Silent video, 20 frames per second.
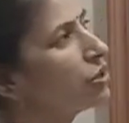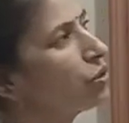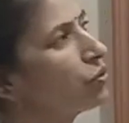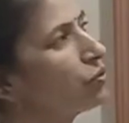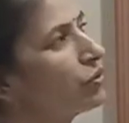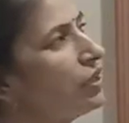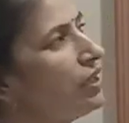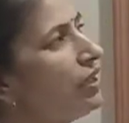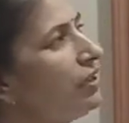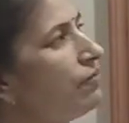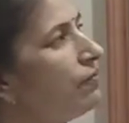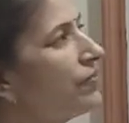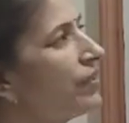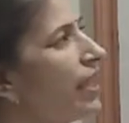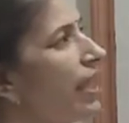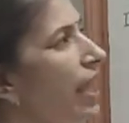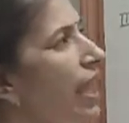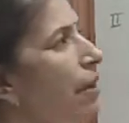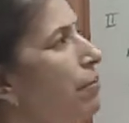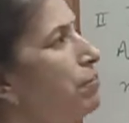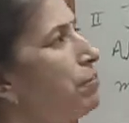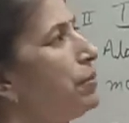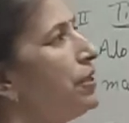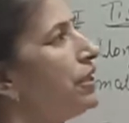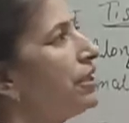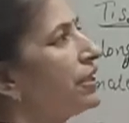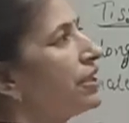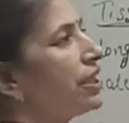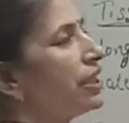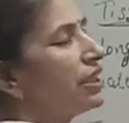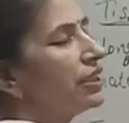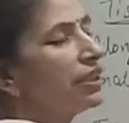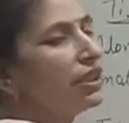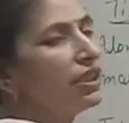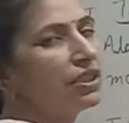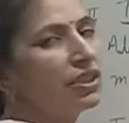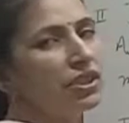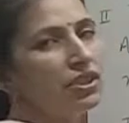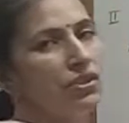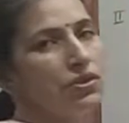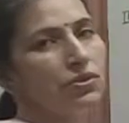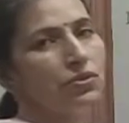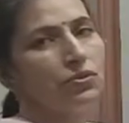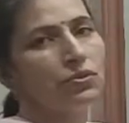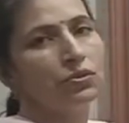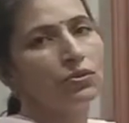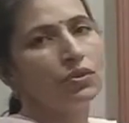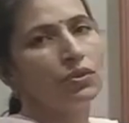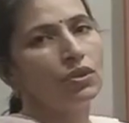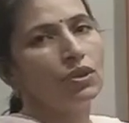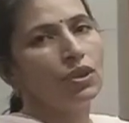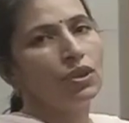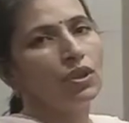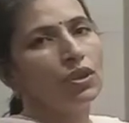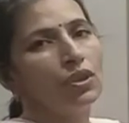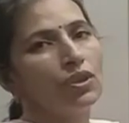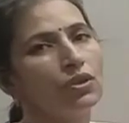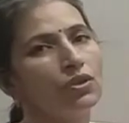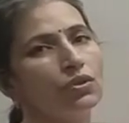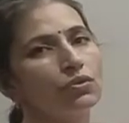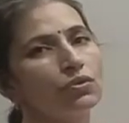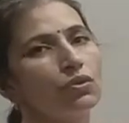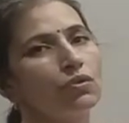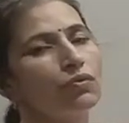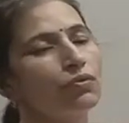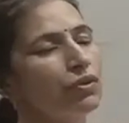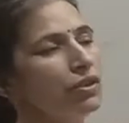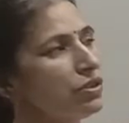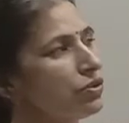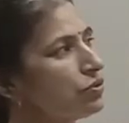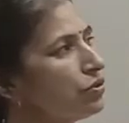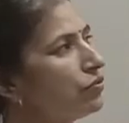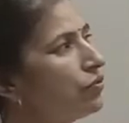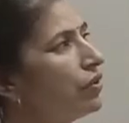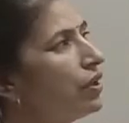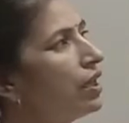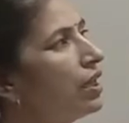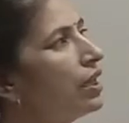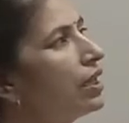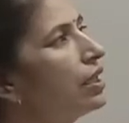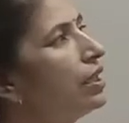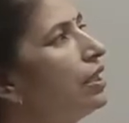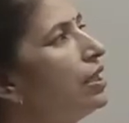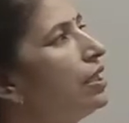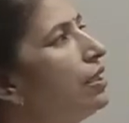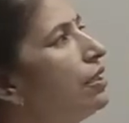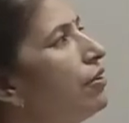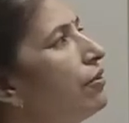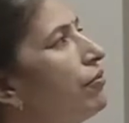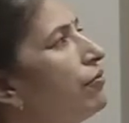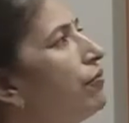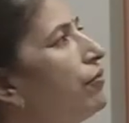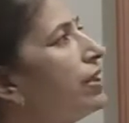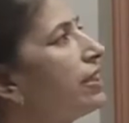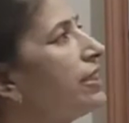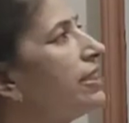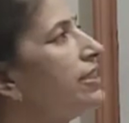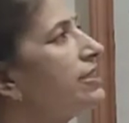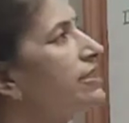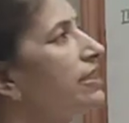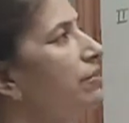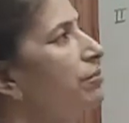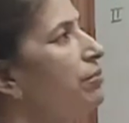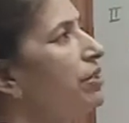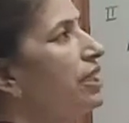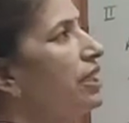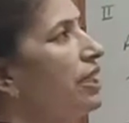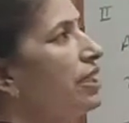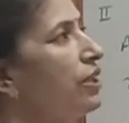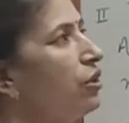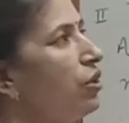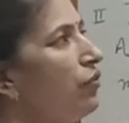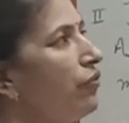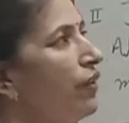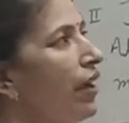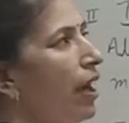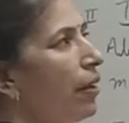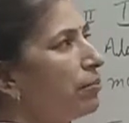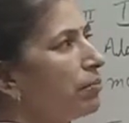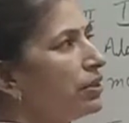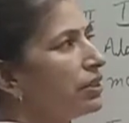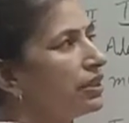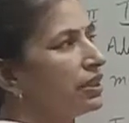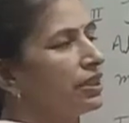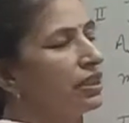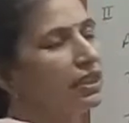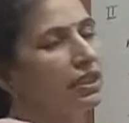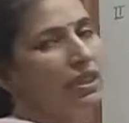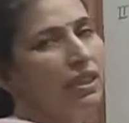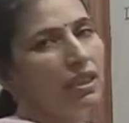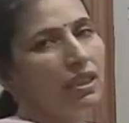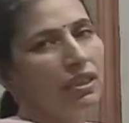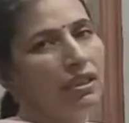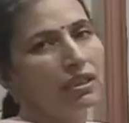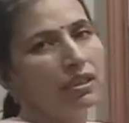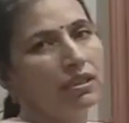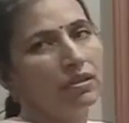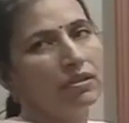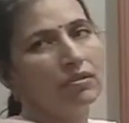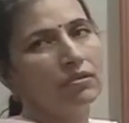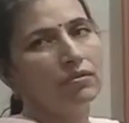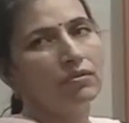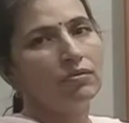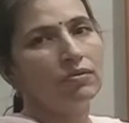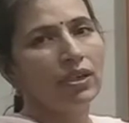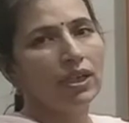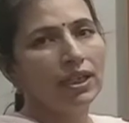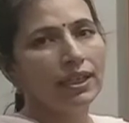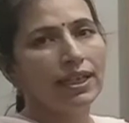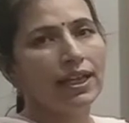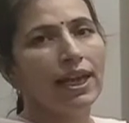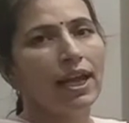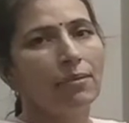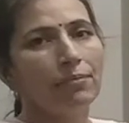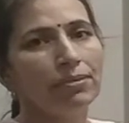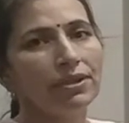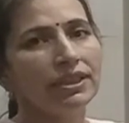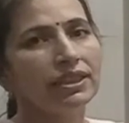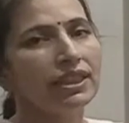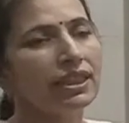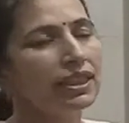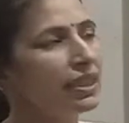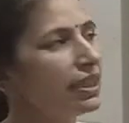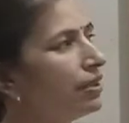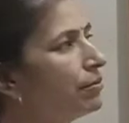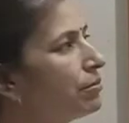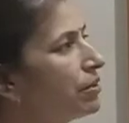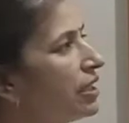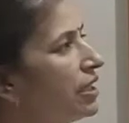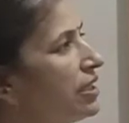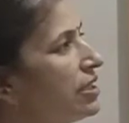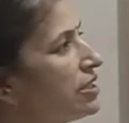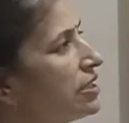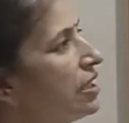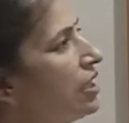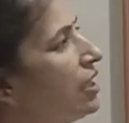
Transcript: of the epithelial tissue. So first of all, what is the meaning of epithelia? Word epithelia means